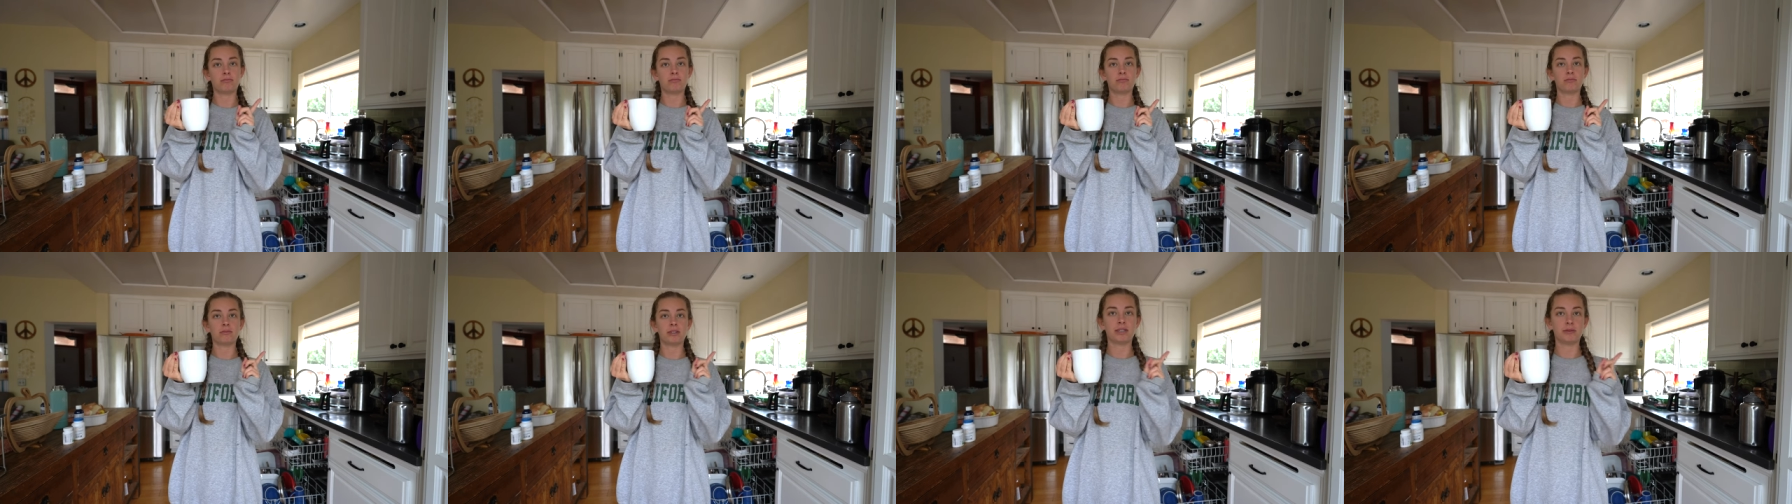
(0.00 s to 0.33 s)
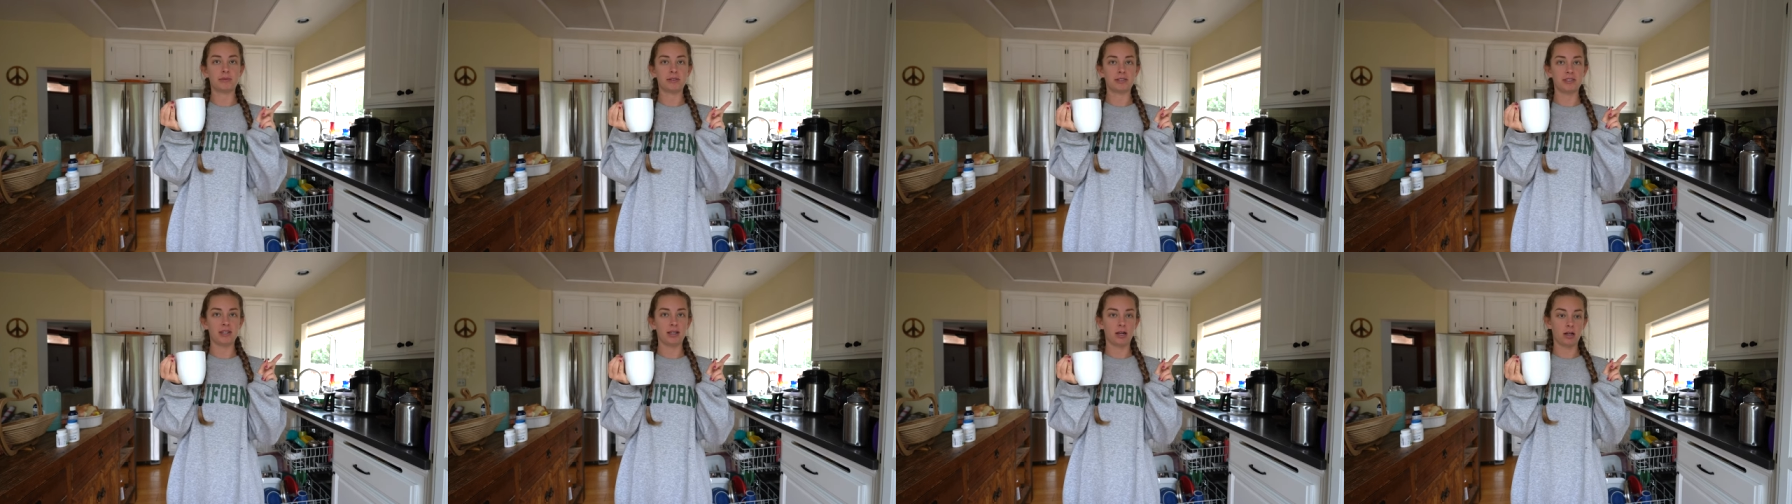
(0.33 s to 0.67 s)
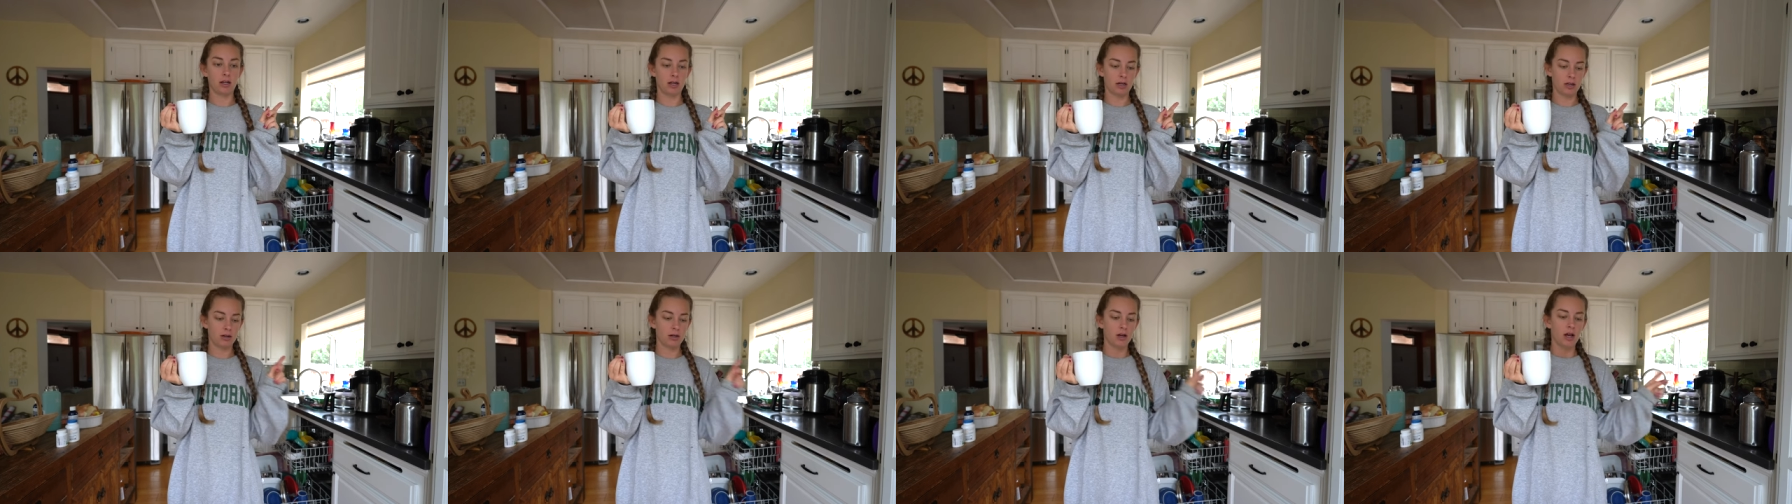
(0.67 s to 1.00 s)
Let me say that
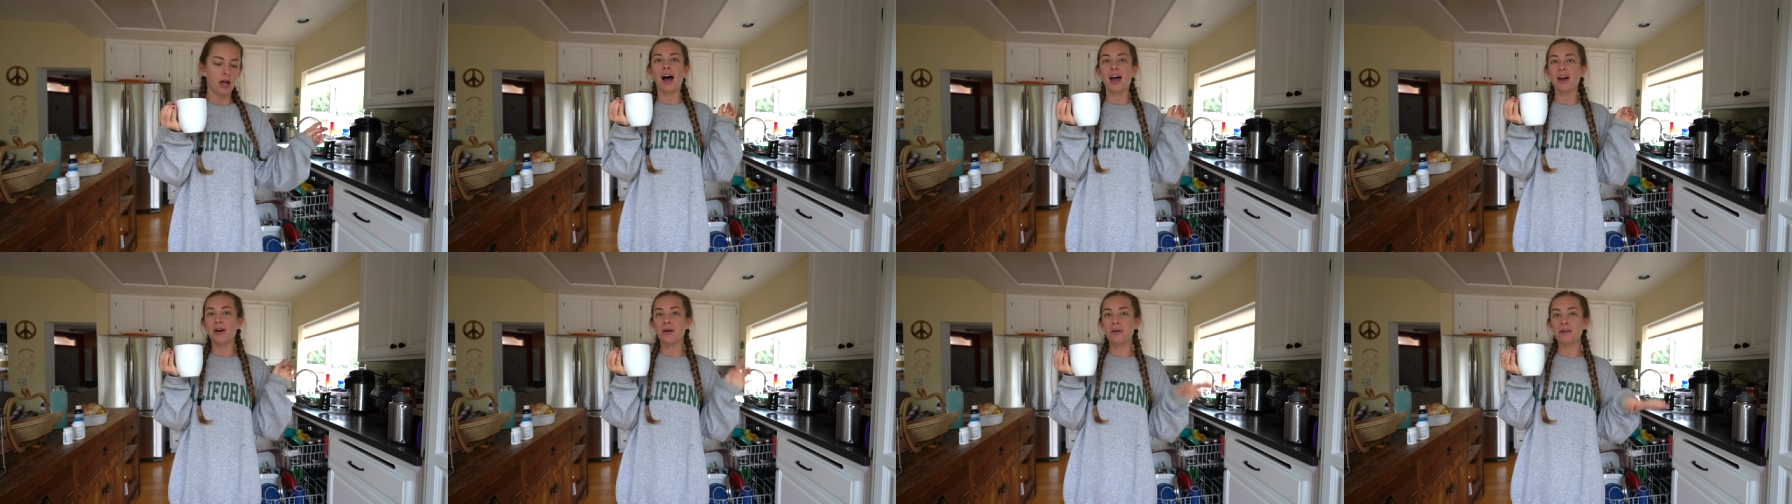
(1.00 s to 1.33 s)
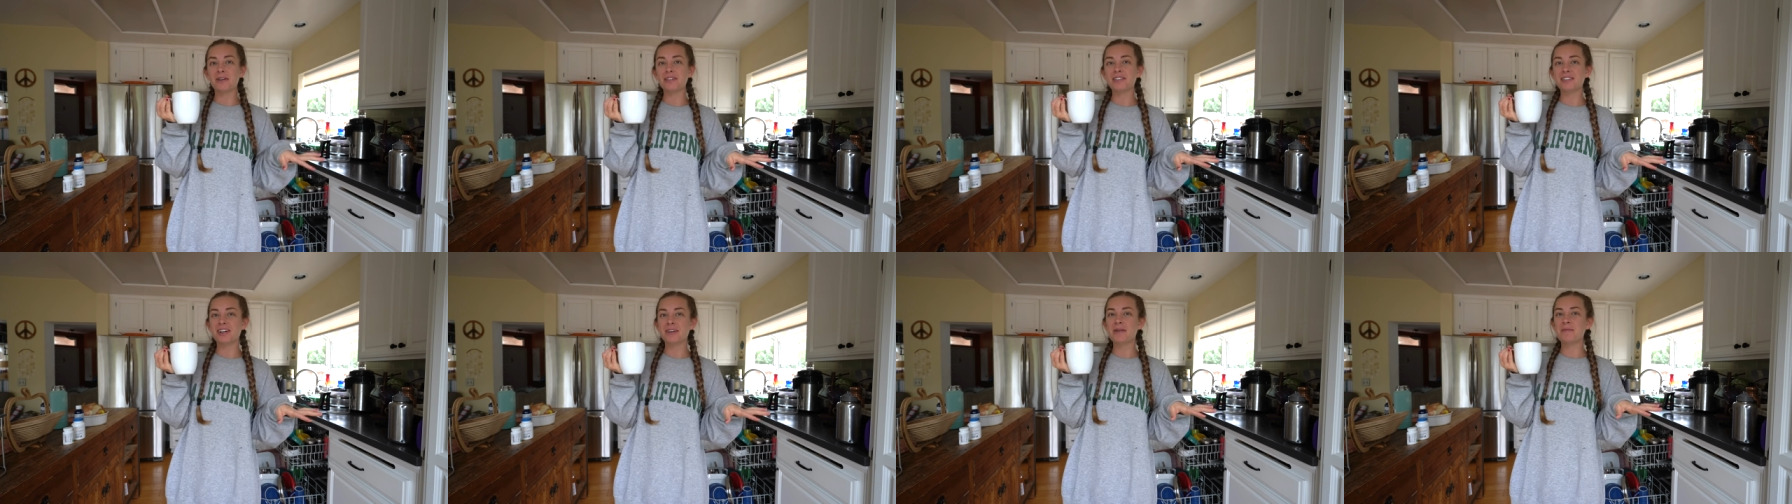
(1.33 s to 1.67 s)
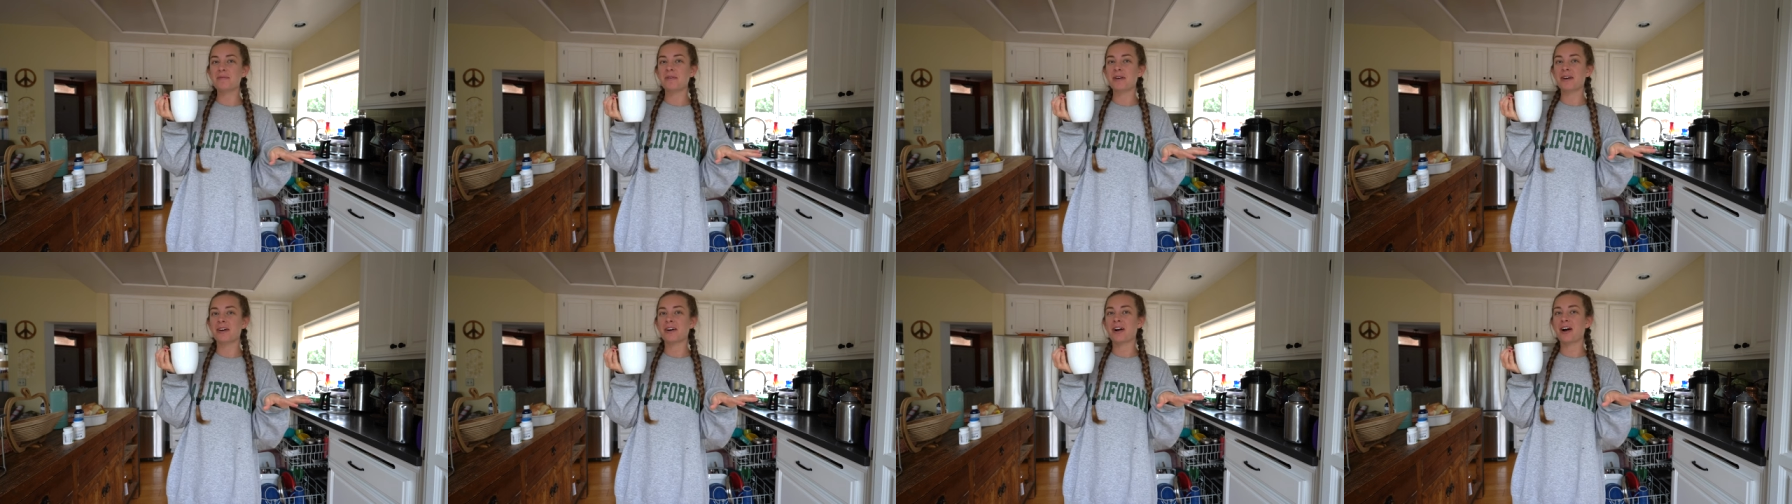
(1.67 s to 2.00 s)
again. I always start my
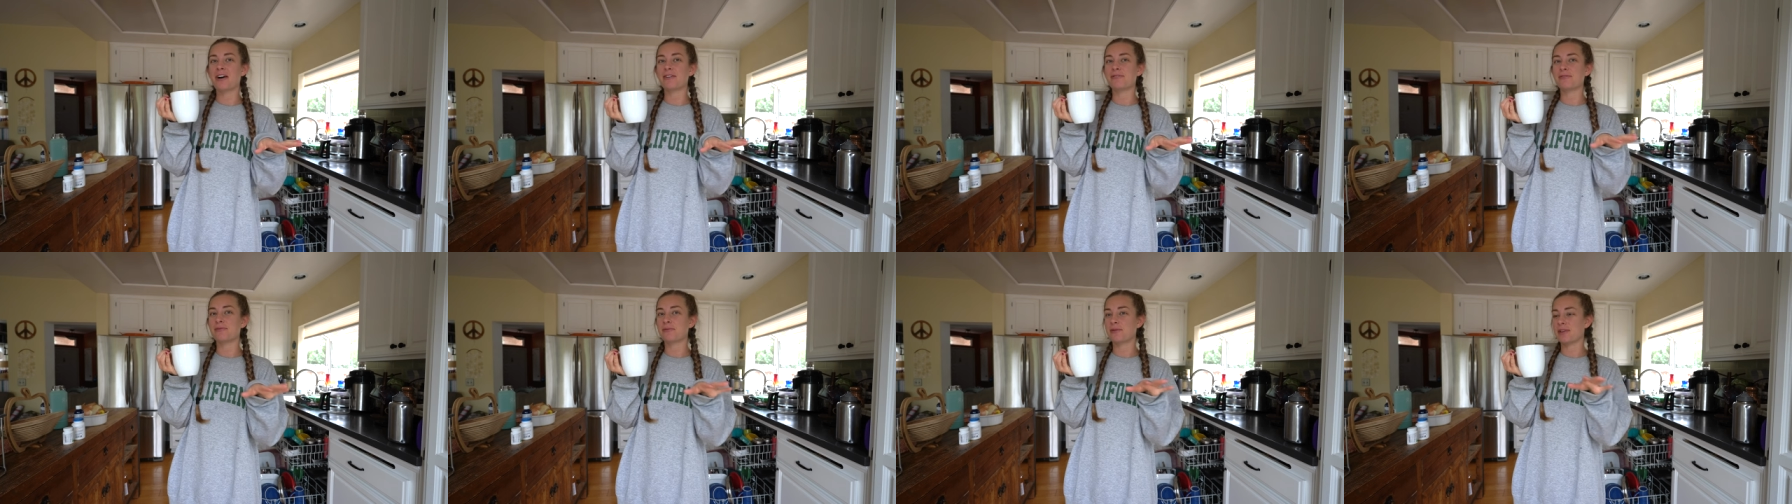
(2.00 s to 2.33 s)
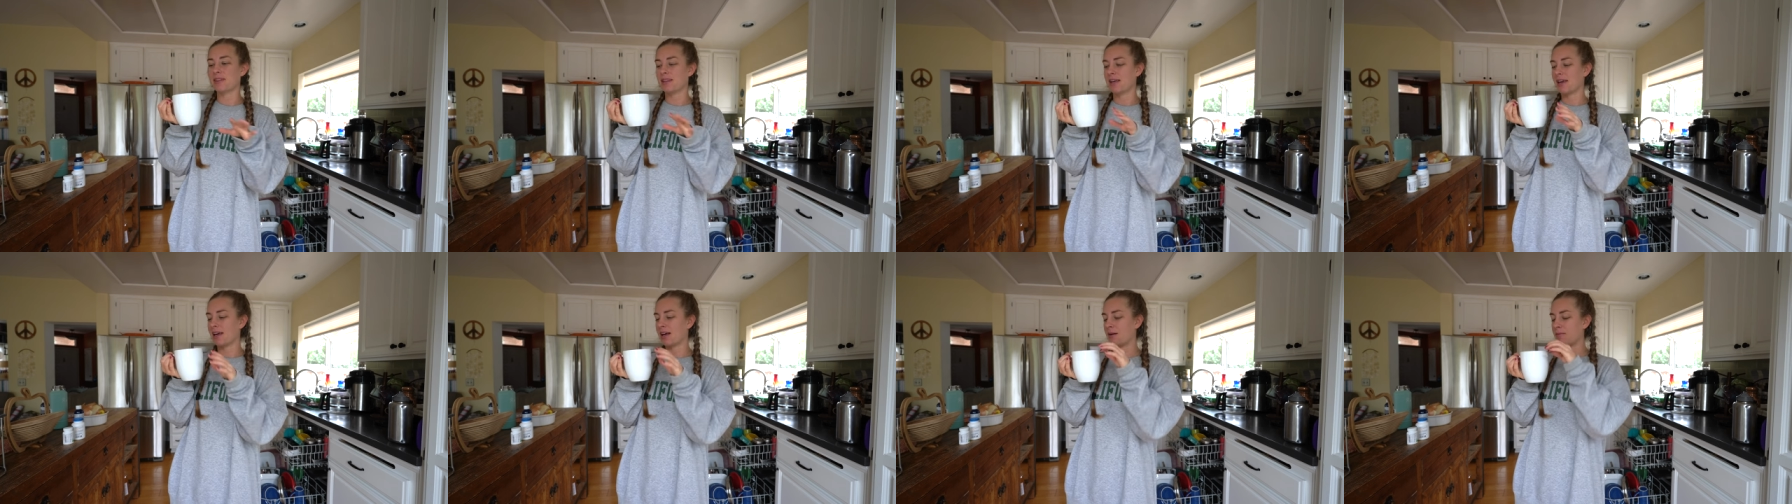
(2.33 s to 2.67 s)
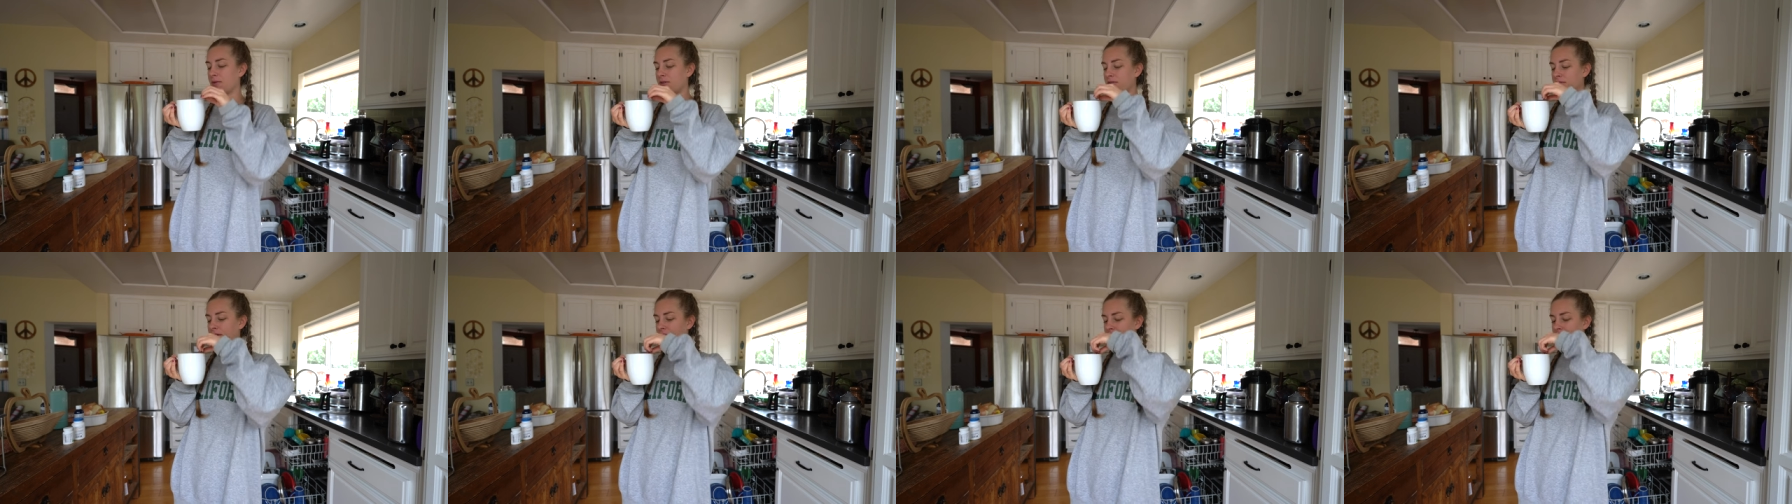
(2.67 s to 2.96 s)
morning off with a cup of